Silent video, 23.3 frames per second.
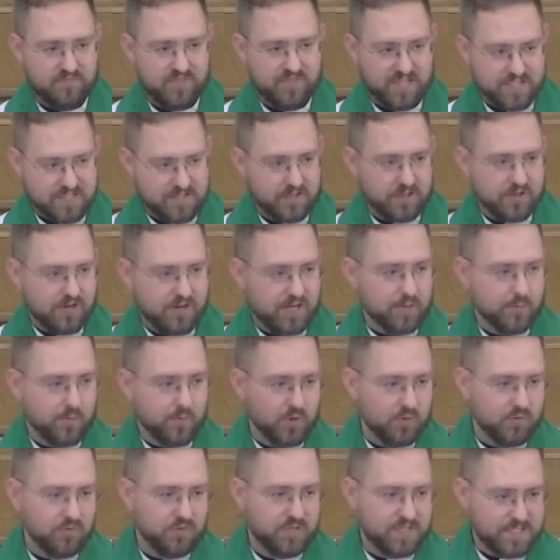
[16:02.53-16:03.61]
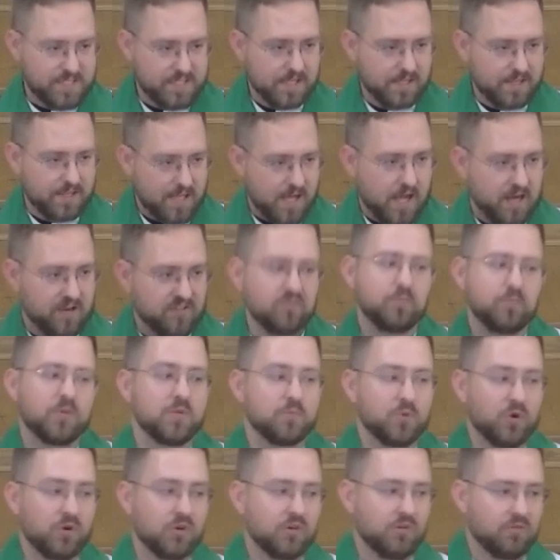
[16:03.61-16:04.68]
That's incredible. That's a lot of
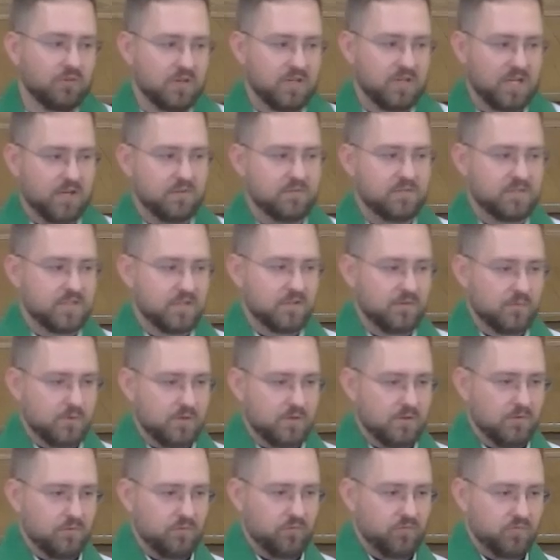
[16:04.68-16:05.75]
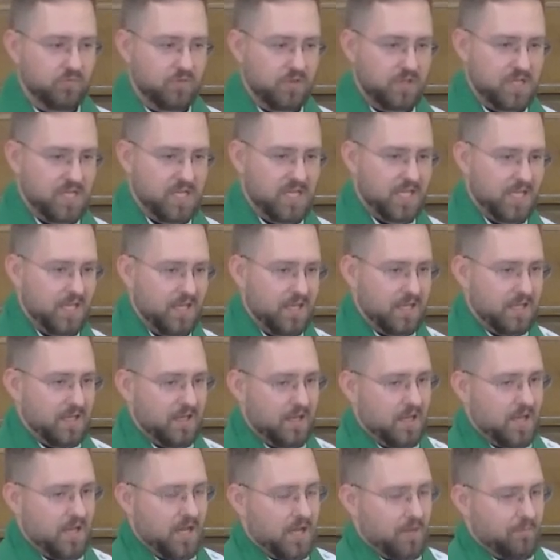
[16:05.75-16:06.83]
people going out to the world.
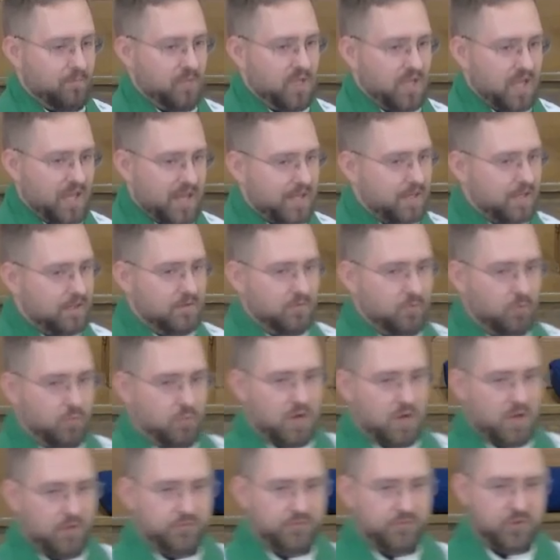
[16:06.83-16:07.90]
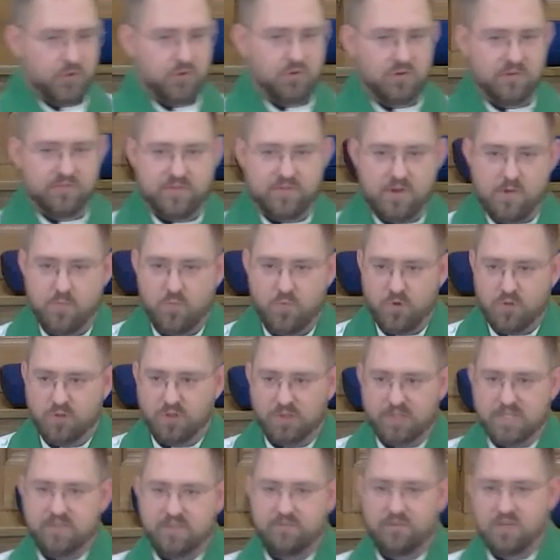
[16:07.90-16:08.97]
Um, and while two of them were
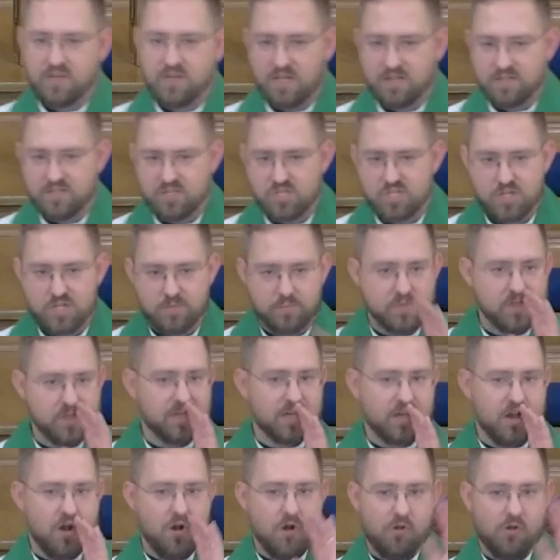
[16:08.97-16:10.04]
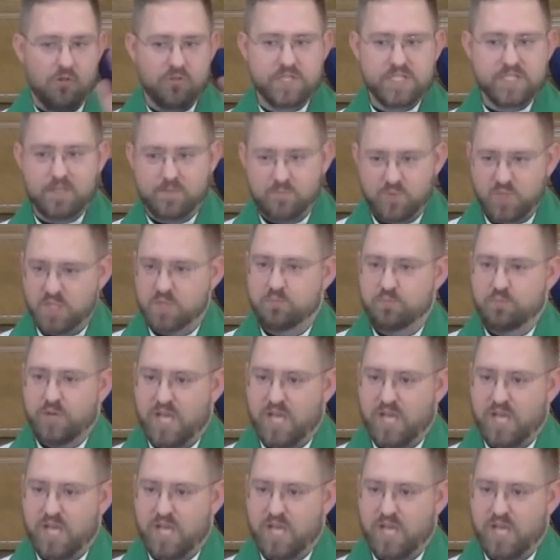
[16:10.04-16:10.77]
leaving on the ship, they called something